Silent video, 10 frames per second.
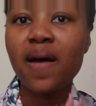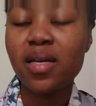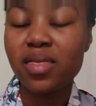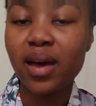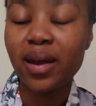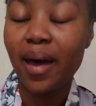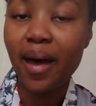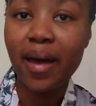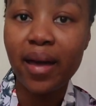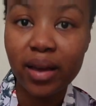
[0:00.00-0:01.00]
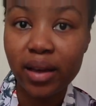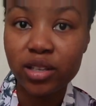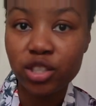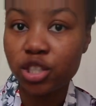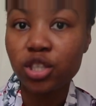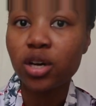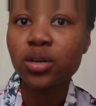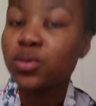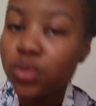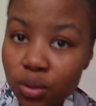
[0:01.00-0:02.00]
that just
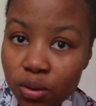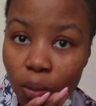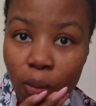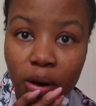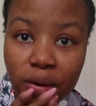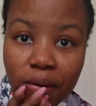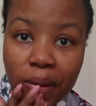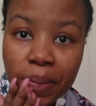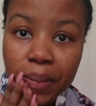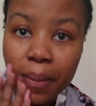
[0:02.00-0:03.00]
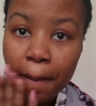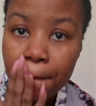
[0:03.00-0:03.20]
got so wet from